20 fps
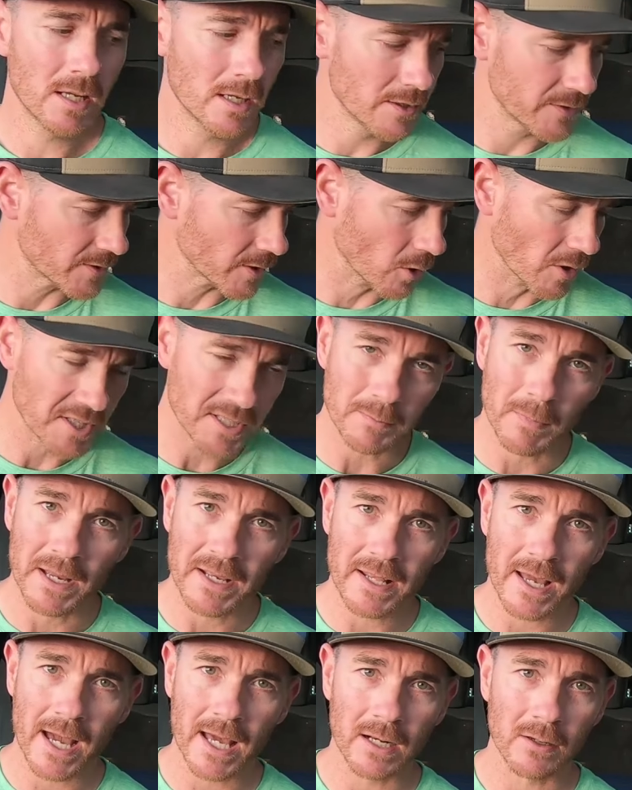So it's
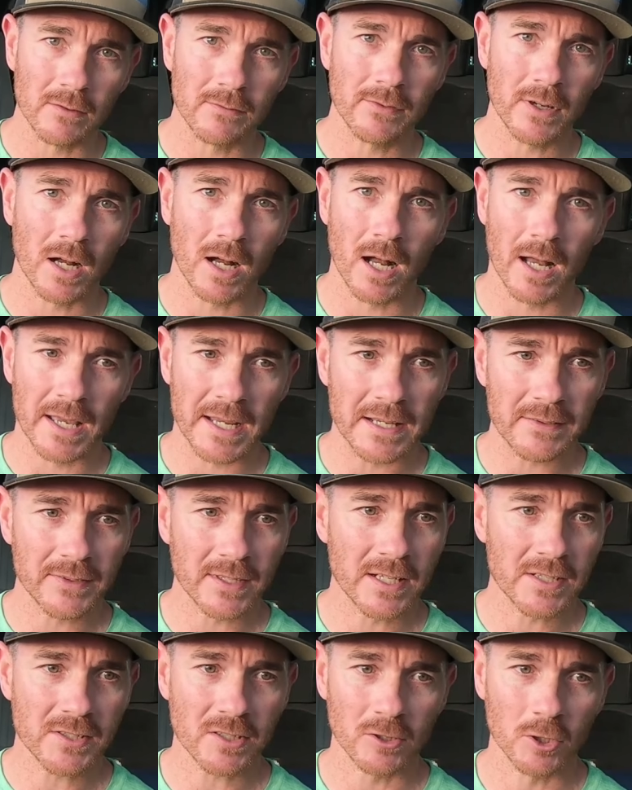made out of uh, eighth
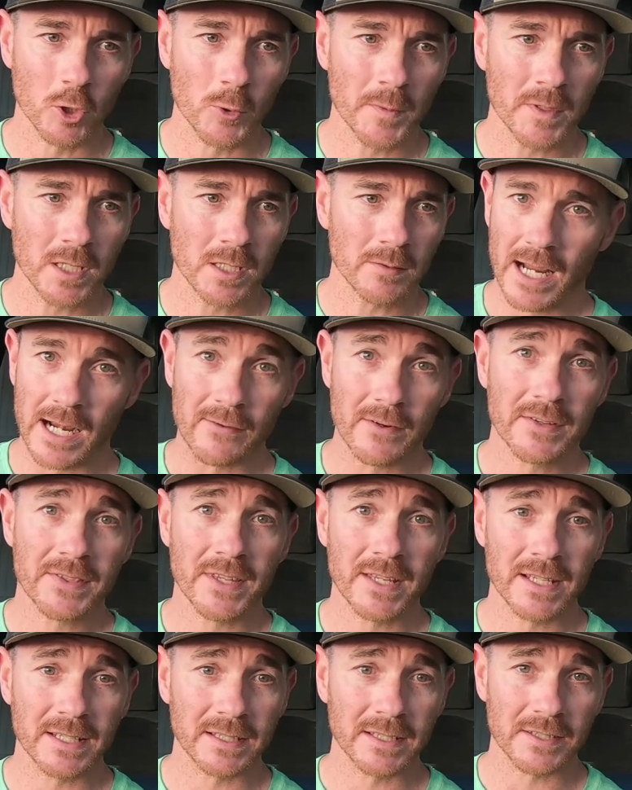inch aluminum.
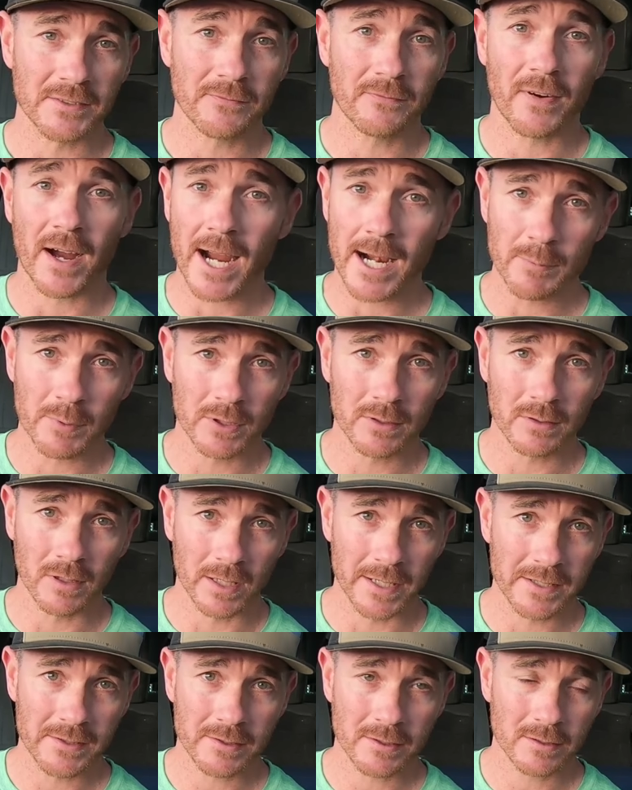Everything is fiber
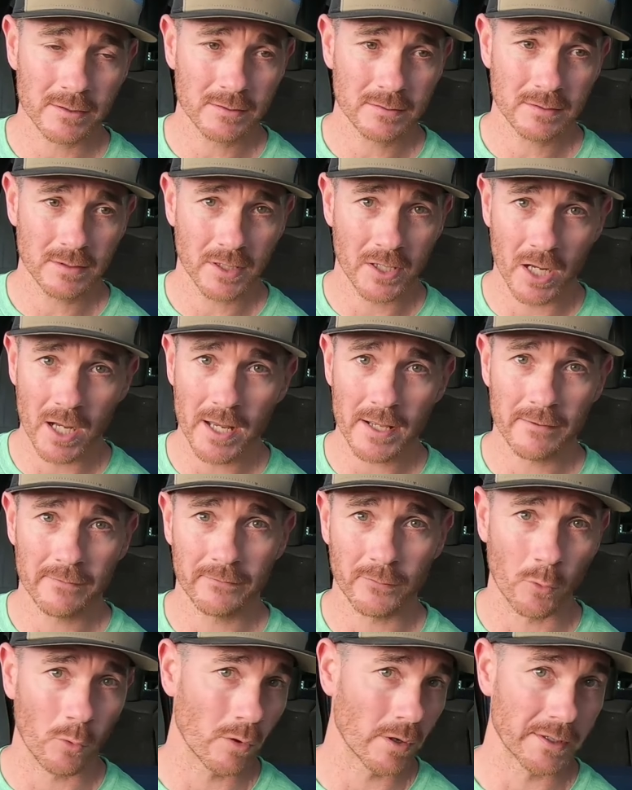laser cut
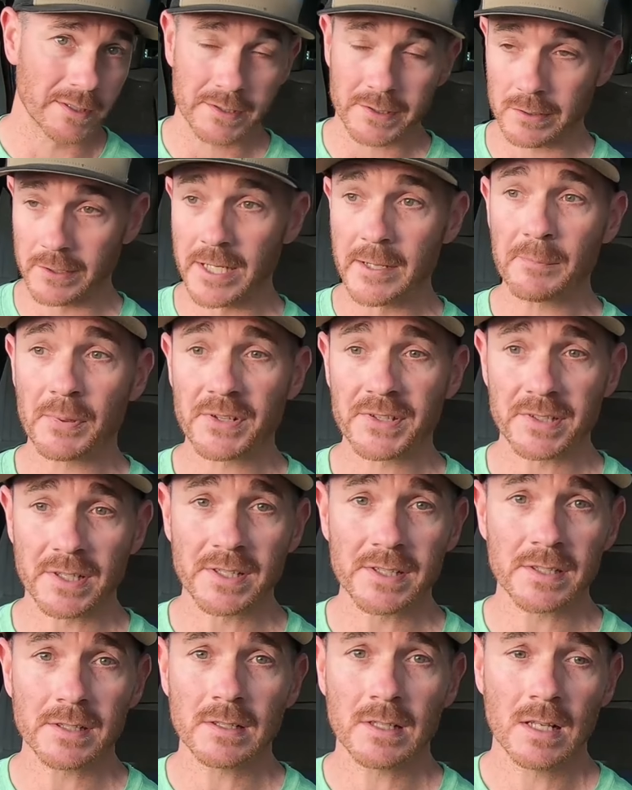for extreme
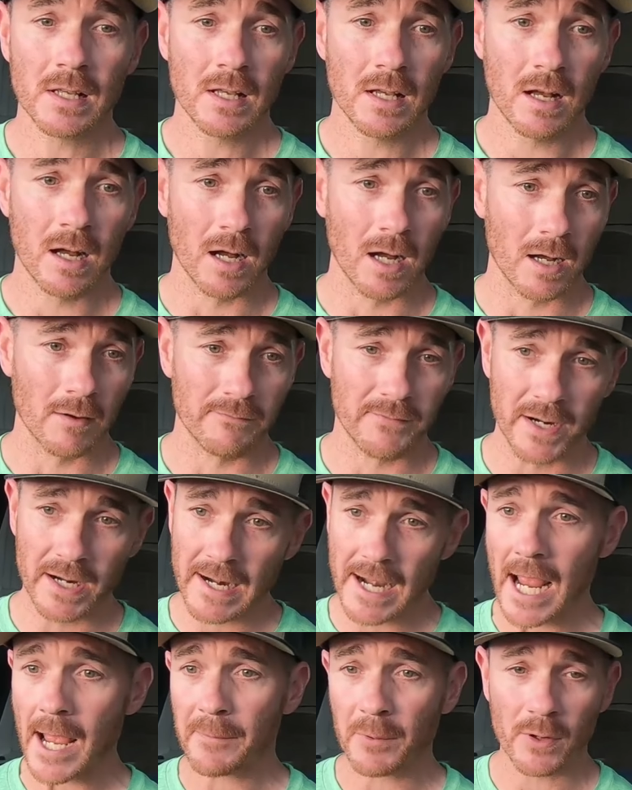precision. Uh,
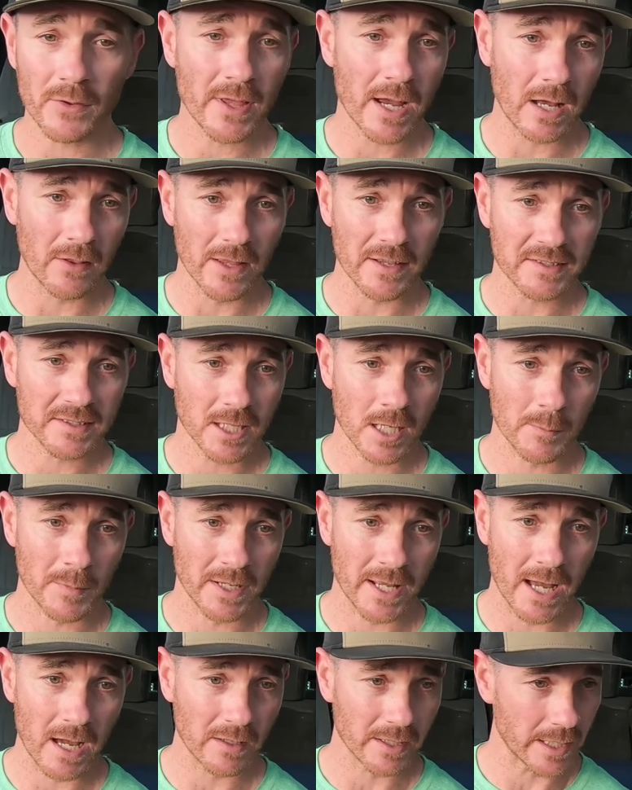very happy with how that's coming
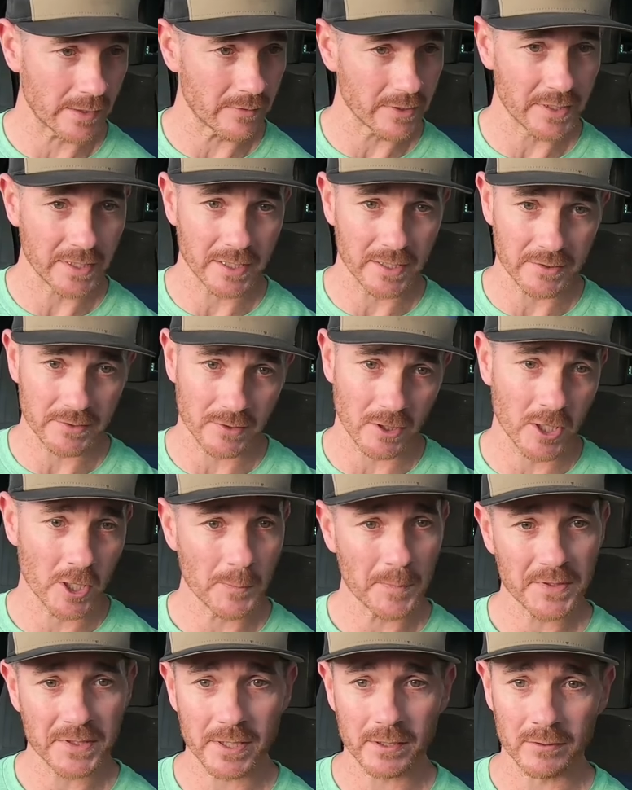out. Everything is 100%
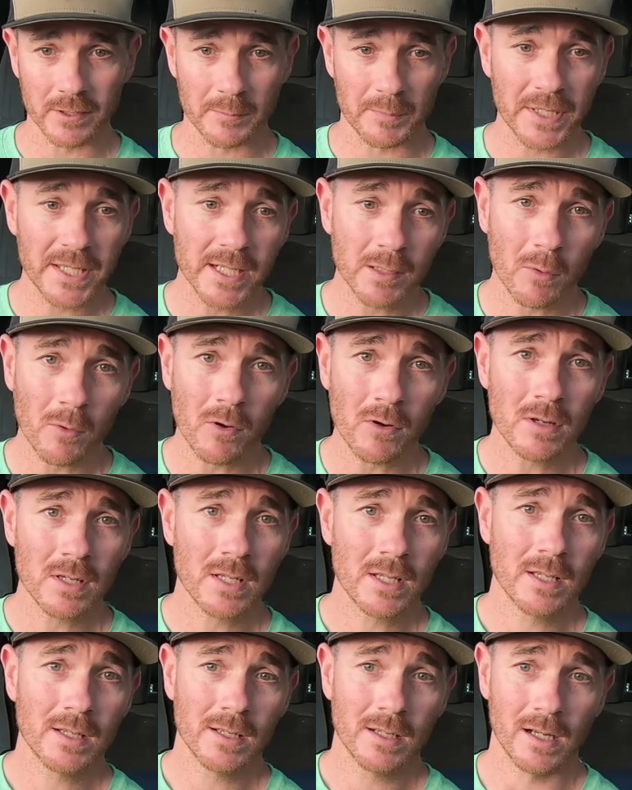repeatable.
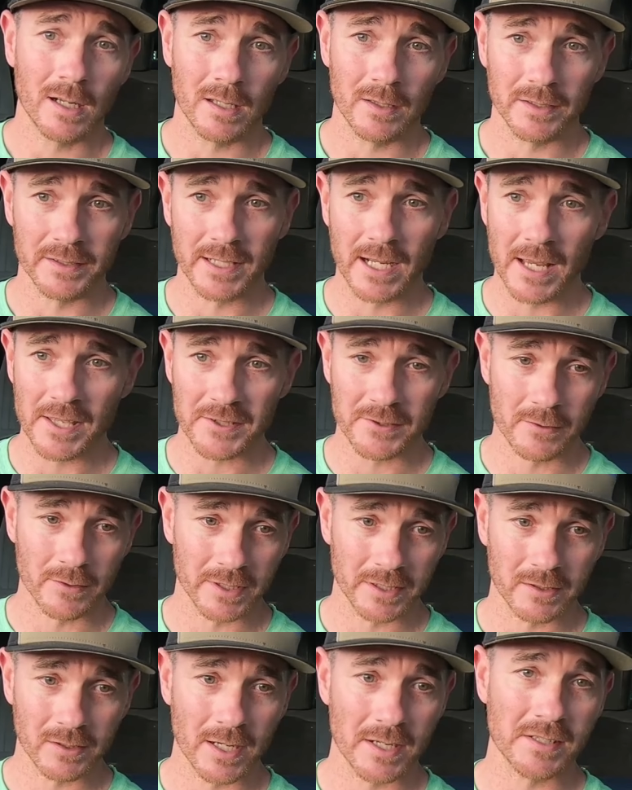Uh, the guy's doing
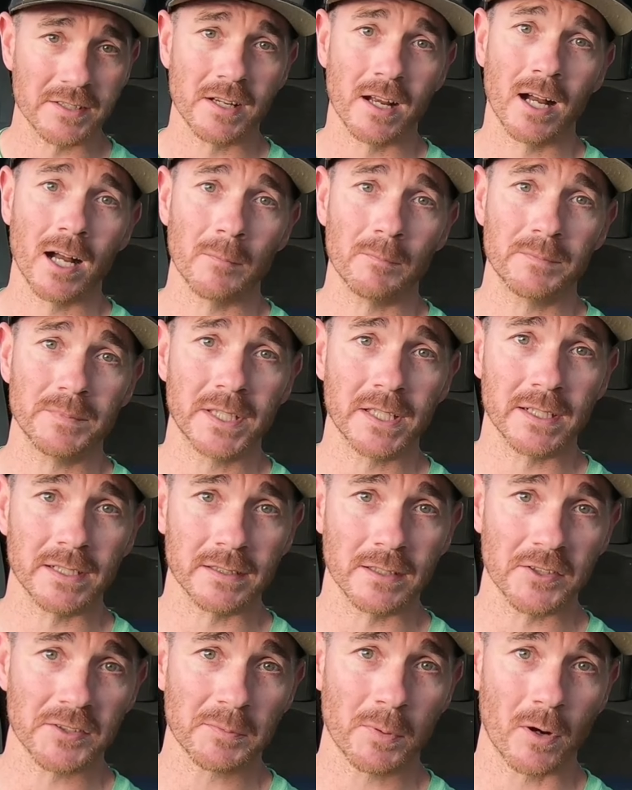a great job getting
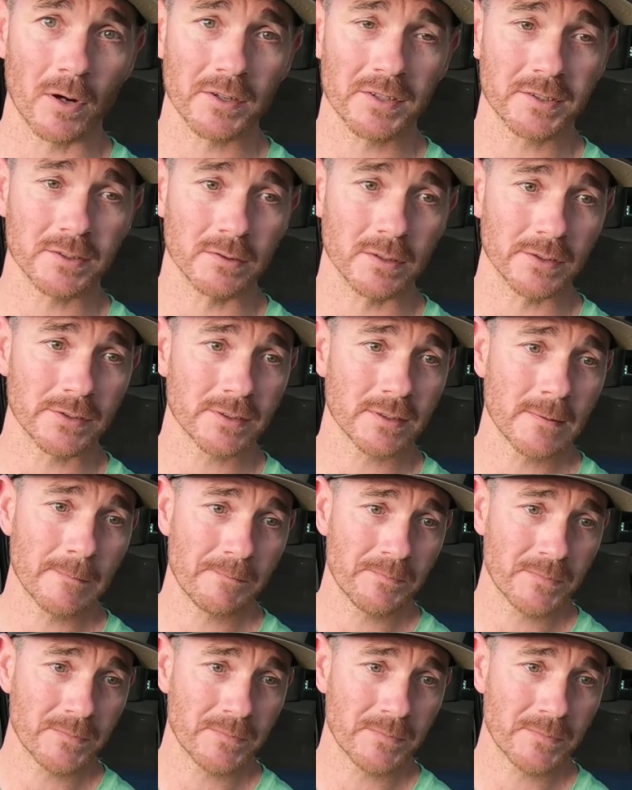those parts to us.